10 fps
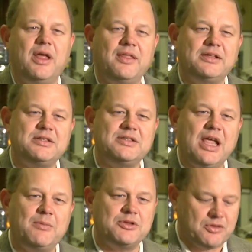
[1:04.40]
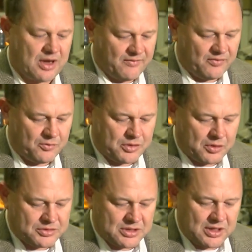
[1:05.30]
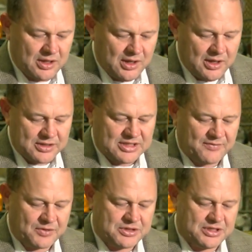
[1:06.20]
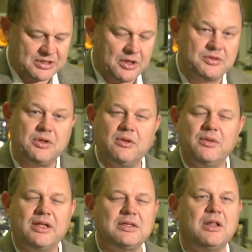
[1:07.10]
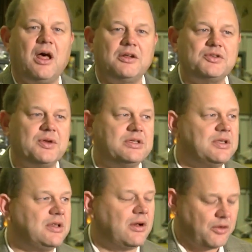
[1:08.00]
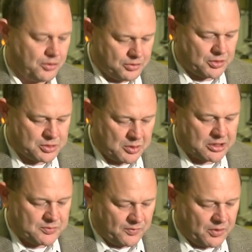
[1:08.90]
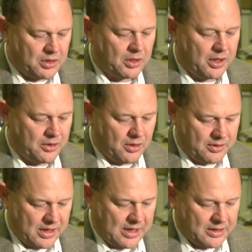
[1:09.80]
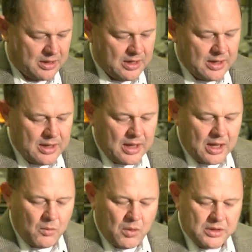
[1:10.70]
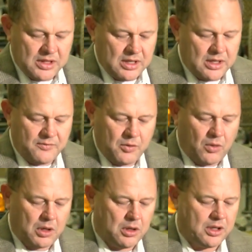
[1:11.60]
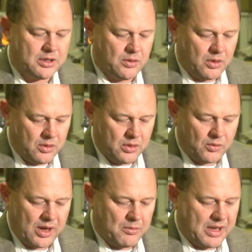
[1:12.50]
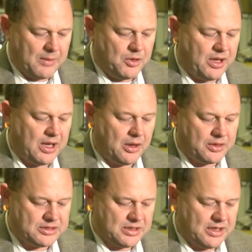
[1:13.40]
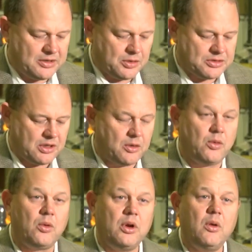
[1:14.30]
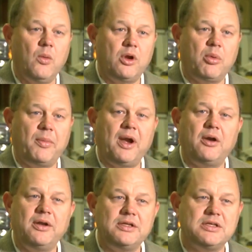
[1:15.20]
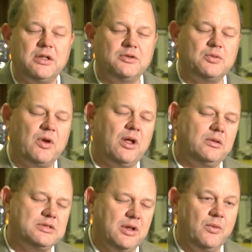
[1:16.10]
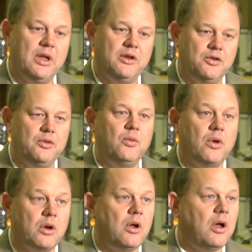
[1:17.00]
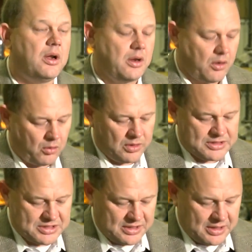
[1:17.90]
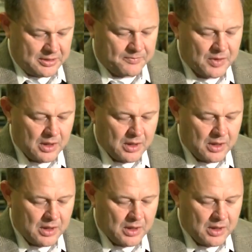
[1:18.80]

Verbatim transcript: that, that's the same as driving from Tulsa to San Francisco, so that's a lot of streets that our crews are responsible for clearing during that. Uh, one thing that if you want to look at the, the route map, you can go to cityofTulsa.org, winter preparedness, and those routes that we do work on are listed there.